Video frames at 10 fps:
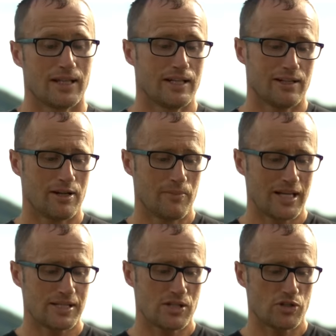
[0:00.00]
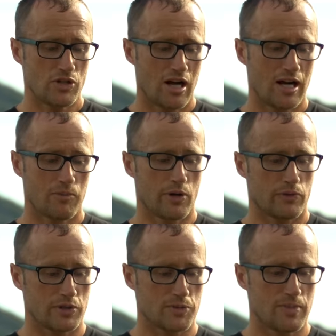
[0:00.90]
They did an amazing job
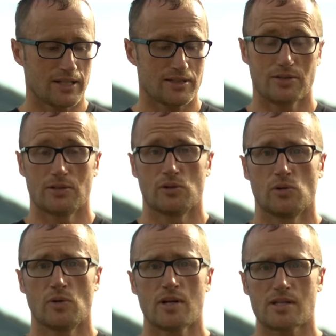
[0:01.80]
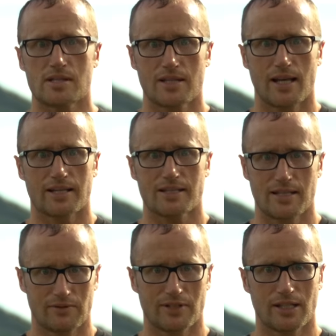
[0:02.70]
with respect to
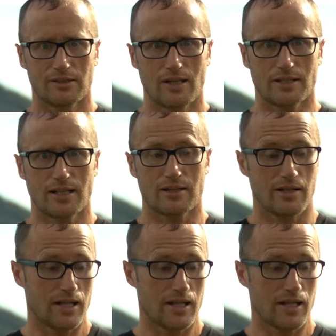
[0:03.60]
aesthetics and everything like that.